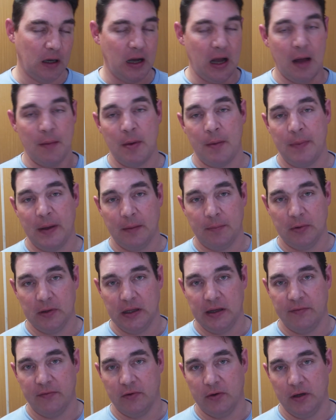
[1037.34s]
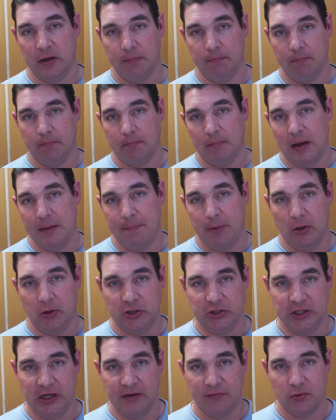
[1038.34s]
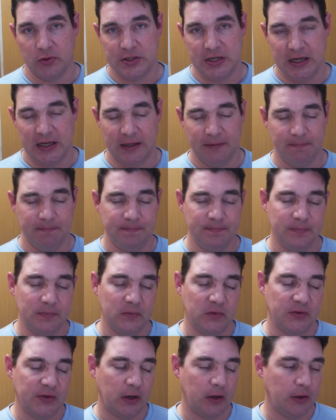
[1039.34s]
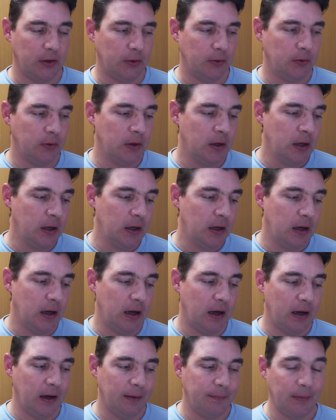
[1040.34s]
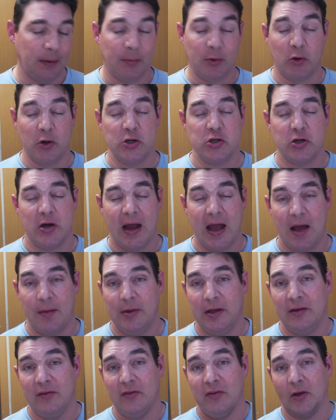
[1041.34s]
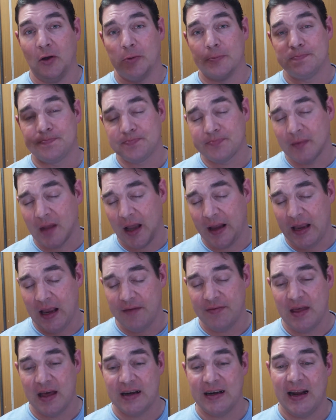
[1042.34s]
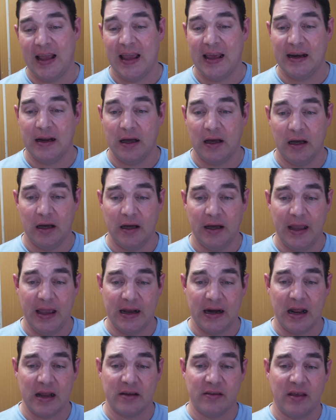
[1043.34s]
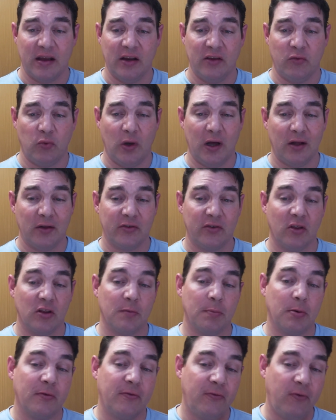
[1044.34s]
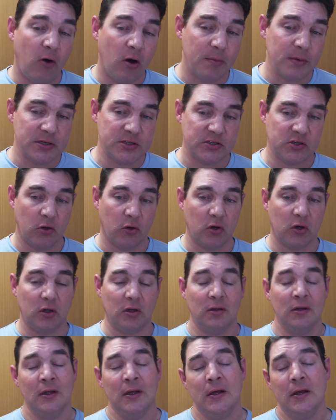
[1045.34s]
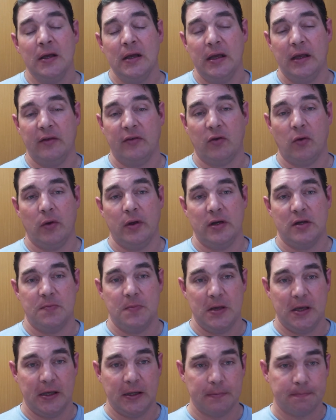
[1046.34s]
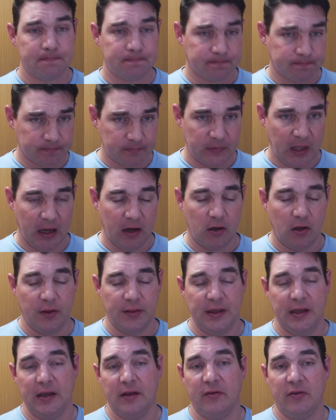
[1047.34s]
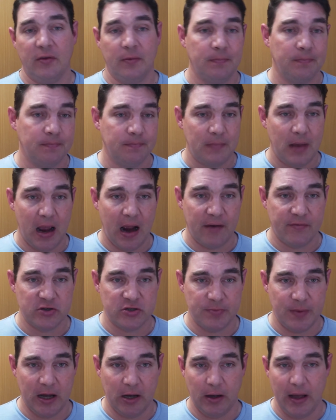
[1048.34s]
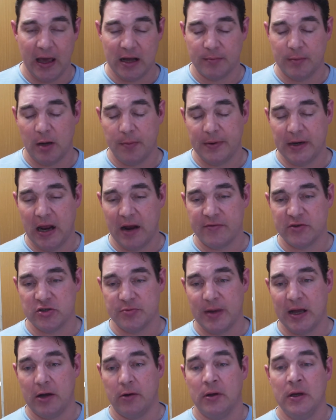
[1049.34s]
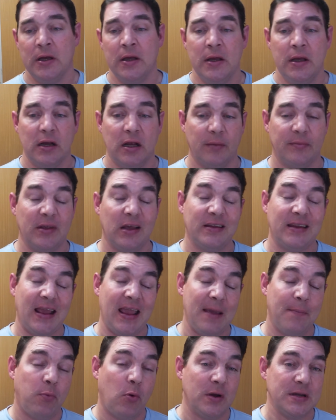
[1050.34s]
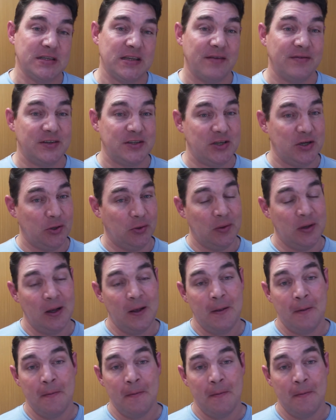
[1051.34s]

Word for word: I'm a big believer in my post-shave routine, so I'm a creature of habit, so I gave that an 8 out of 10 as well. So the performance total is going to be, take all these, average them out, add them up and average them out, comes out to 8.72.